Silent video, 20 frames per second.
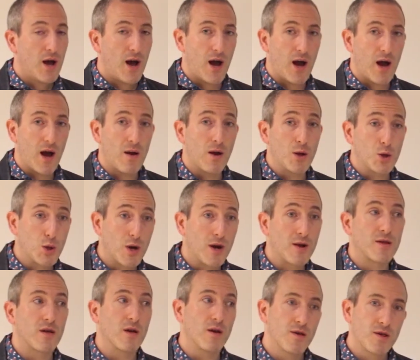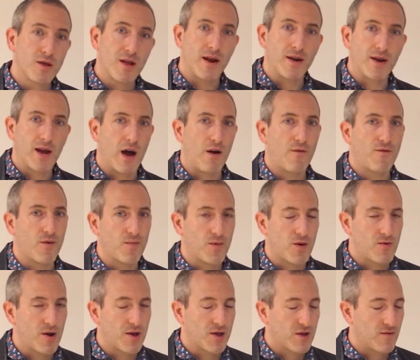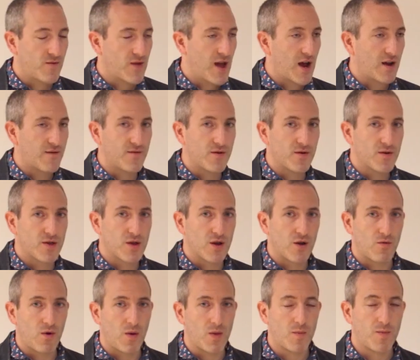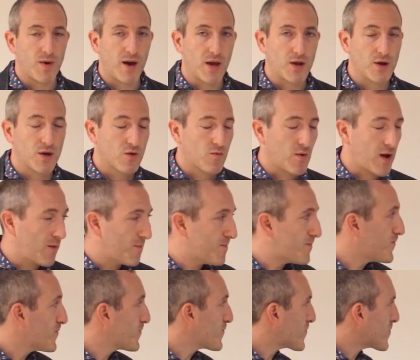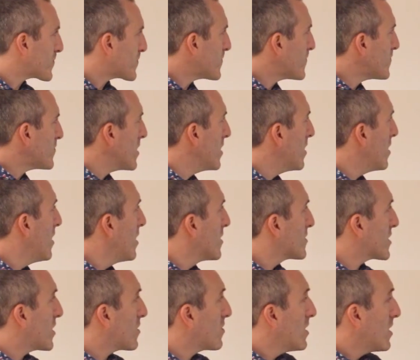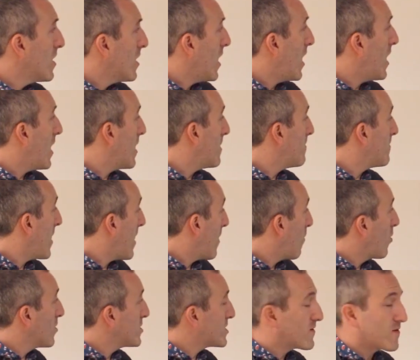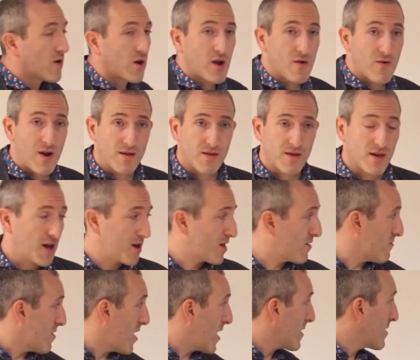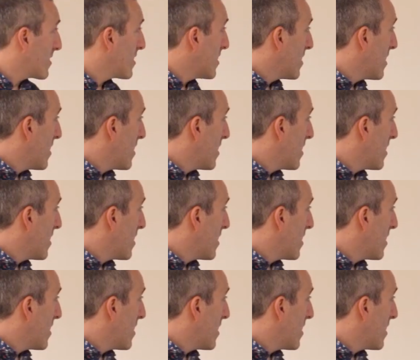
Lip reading: and trying to stand out from the rest of the adverts that are on the page as well. So once you've got your ad text right,